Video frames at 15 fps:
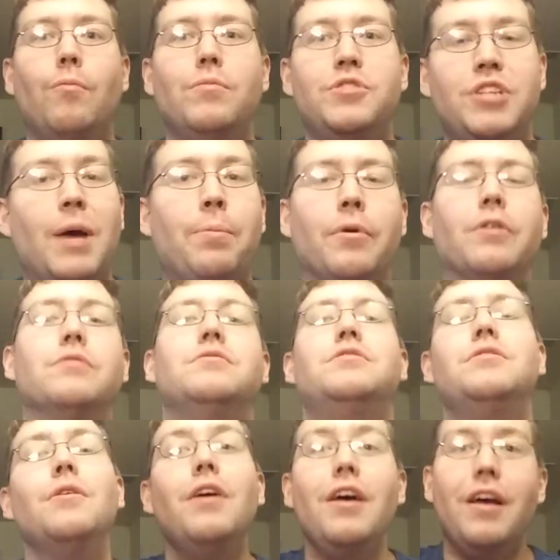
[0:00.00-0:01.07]

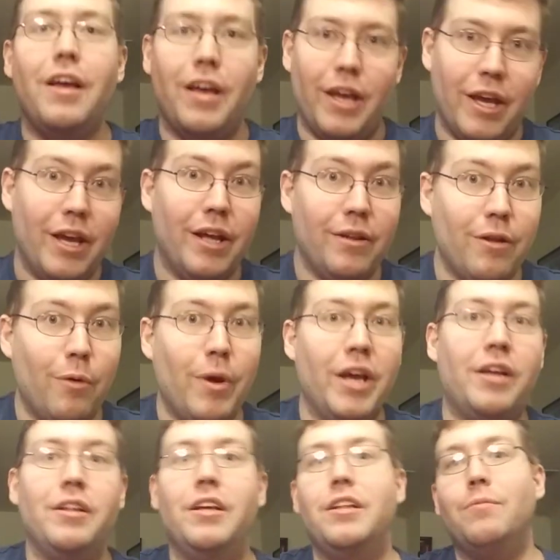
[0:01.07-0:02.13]
Shepherds in
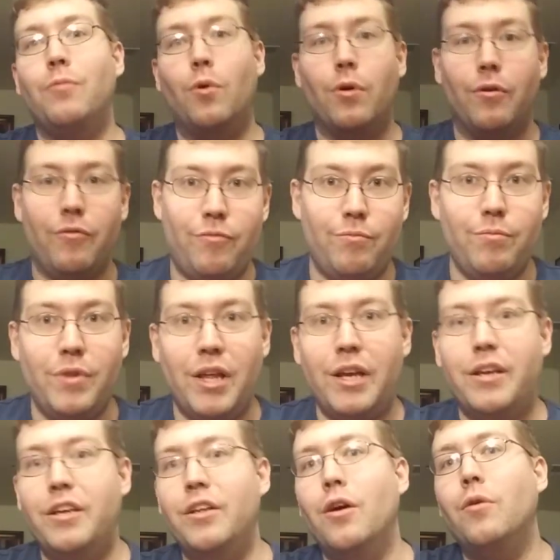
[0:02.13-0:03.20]
Awakening, and more of,
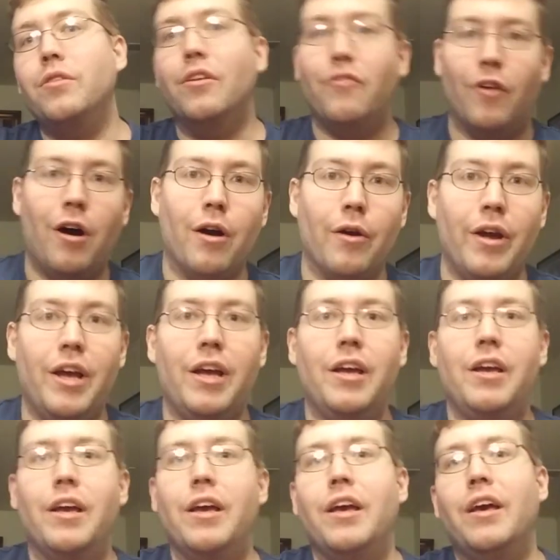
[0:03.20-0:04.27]
like, you know,
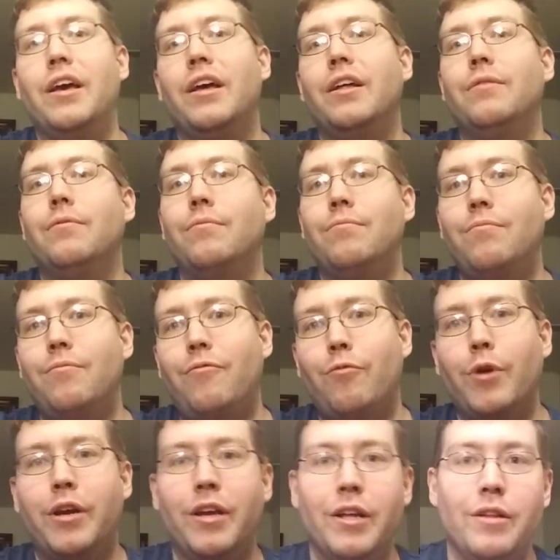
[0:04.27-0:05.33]
Navarre and
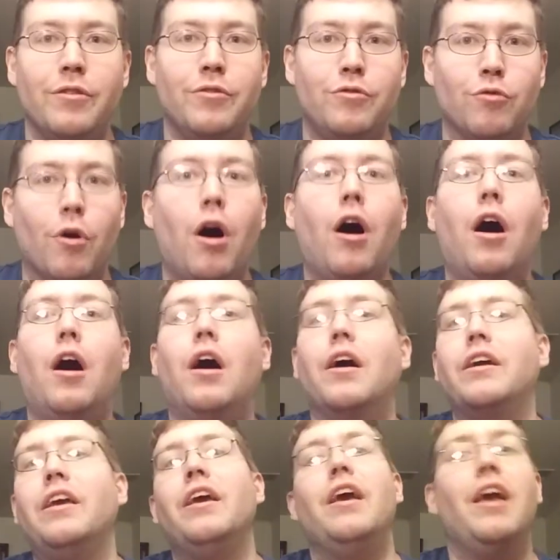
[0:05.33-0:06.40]
freaking
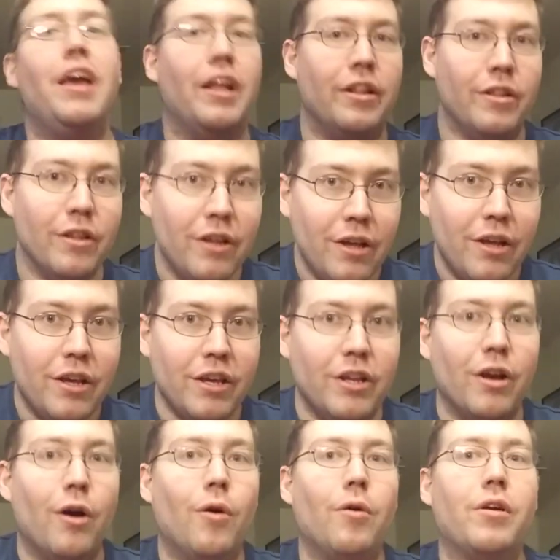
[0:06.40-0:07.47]
Drog and, you
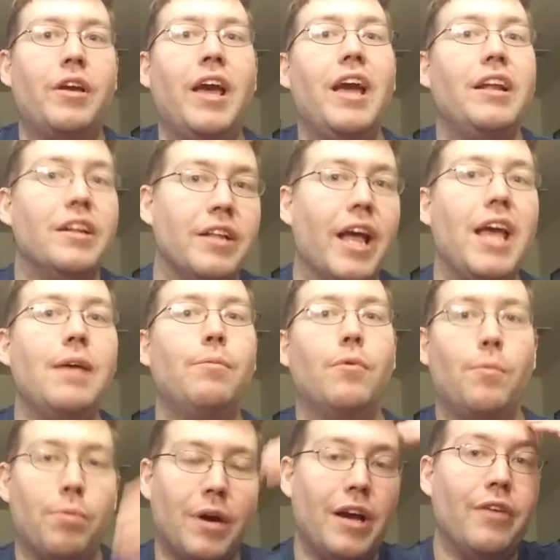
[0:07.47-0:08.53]
know, Cain and Abel
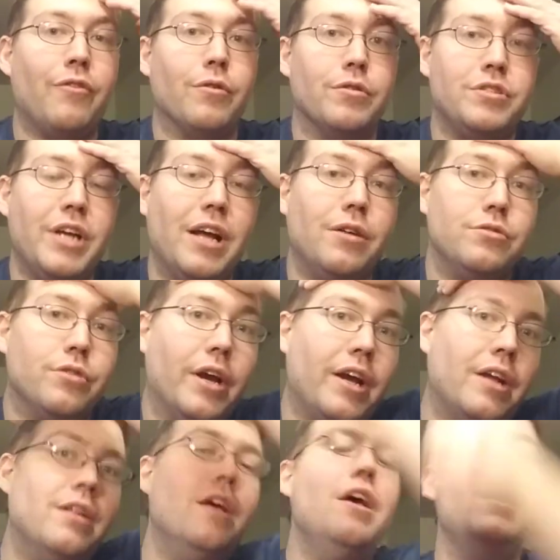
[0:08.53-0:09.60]
probably for Shadow
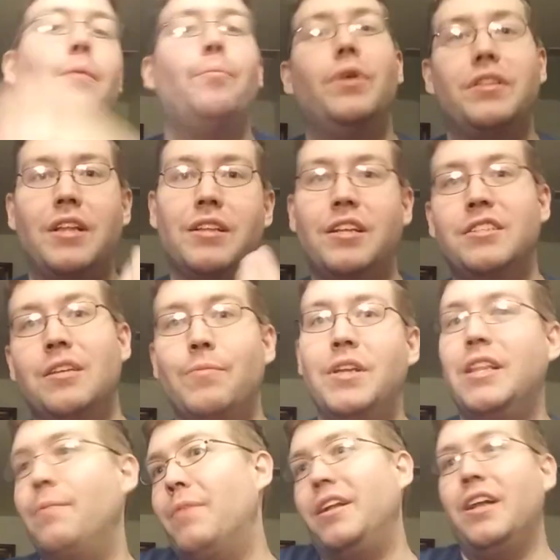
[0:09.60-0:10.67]
Dragon. But that doesn't mean
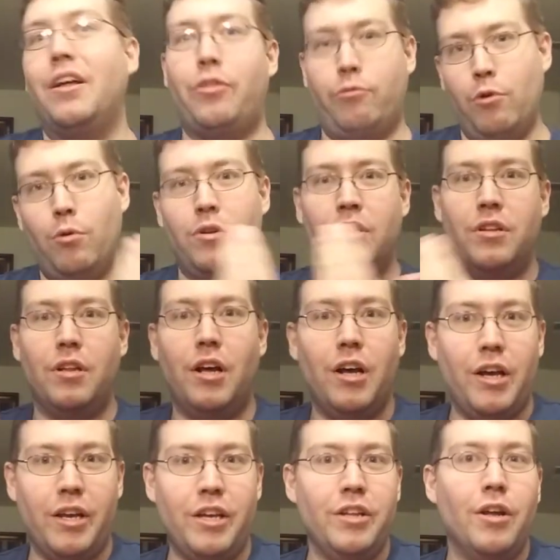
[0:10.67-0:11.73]
they might not throw in
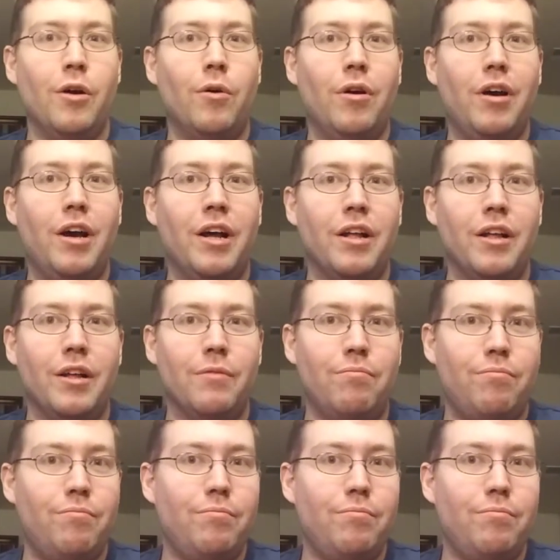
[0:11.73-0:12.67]
a